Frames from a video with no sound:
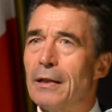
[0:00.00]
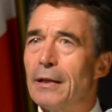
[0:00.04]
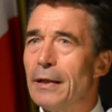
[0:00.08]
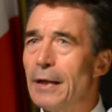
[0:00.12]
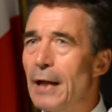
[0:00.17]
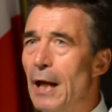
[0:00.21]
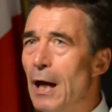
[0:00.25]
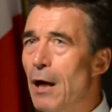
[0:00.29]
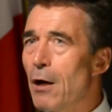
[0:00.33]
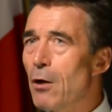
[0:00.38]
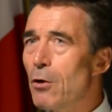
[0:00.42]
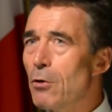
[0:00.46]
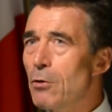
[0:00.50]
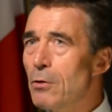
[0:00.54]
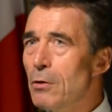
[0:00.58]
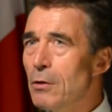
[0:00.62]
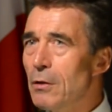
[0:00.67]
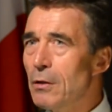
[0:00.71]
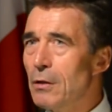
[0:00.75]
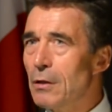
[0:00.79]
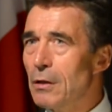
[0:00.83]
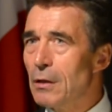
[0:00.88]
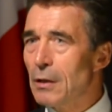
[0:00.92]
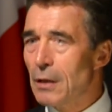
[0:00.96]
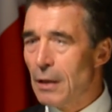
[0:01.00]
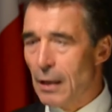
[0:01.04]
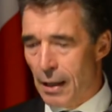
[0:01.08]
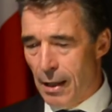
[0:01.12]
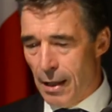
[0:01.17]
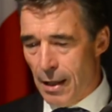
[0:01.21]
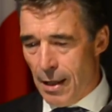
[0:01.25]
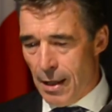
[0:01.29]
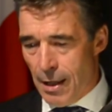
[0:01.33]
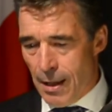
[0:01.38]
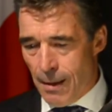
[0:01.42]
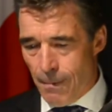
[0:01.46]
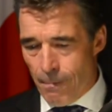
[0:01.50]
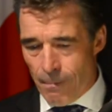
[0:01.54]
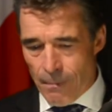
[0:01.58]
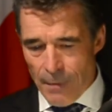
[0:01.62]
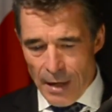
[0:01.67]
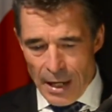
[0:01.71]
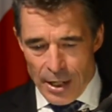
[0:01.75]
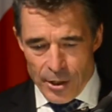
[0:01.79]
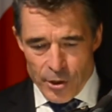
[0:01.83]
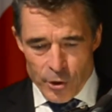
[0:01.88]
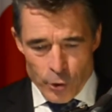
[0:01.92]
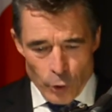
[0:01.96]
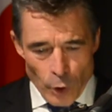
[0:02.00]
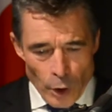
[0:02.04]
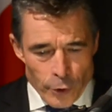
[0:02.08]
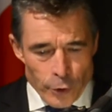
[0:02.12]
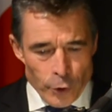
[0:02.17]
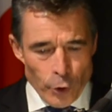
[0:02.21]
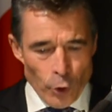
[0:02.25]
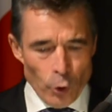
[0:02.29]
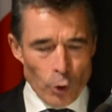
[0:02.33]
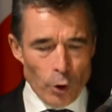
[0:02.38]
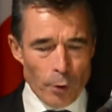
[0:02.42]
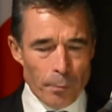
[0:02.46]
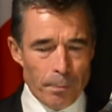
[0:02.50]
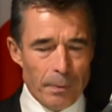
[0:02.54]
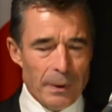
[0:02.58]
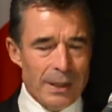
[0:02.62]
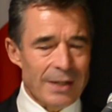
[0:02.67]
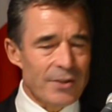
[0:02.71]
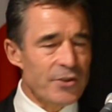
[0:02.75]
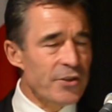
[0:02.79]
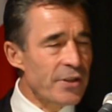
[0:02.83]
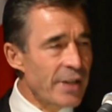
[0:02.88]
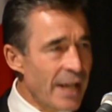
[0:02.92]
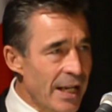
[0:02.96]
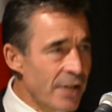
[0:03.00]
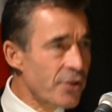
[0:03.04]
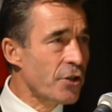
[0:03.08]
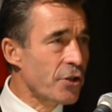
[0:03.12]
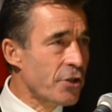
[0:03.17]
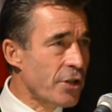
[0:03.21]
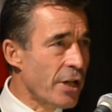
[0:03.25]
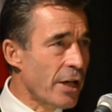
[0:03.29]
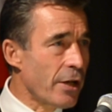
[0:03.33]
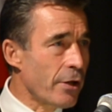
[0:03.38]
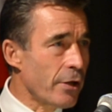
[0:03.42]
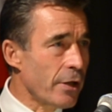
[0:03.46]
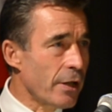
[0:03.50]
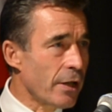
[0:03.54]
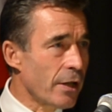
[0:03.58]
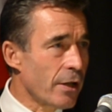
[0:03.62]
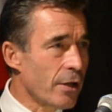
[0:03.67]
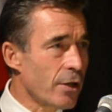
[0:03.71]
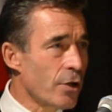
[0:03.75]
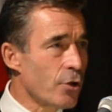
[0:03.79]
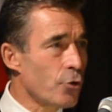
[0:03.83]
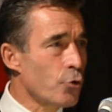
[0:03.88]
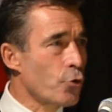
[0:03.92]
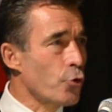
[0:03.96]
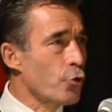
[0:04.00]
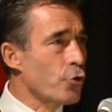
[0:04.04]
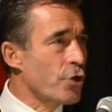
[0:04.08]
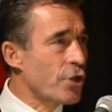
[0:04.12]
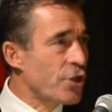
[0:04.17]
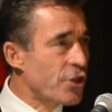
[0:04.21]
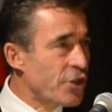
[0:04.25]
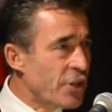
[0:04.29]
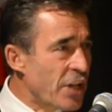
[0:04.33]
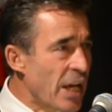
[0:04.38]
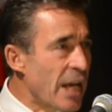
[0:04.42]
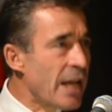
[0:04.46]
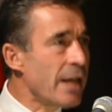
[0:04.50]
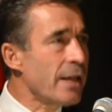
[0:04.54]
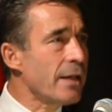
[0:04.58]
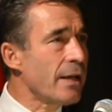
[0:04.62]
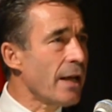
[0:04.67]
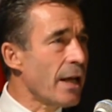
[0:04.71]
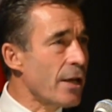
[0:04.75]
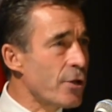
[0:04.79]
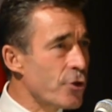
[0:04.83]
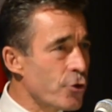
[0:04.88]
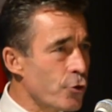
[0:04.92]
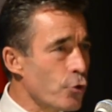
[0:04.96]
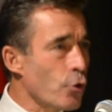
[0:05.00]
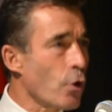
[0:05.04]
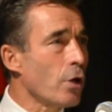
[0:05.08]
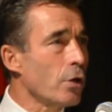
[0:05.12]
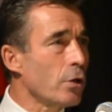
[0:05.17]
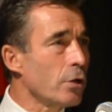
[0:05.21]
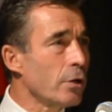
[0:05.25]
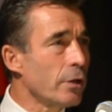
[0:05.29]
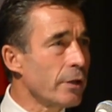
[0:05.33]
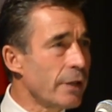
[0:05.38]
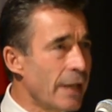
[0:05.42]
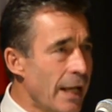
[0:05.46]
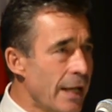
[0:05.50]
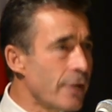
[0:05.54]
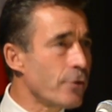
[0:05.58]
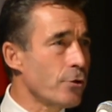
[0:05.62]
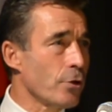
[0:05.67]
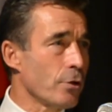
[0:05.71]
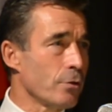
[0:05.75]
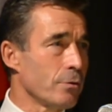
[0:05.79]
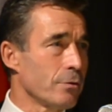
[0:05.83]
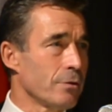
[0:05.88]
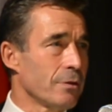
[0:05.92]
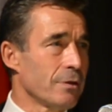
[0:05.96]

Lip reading: Now, a strong Europe is necessary to sustain a strong NATO.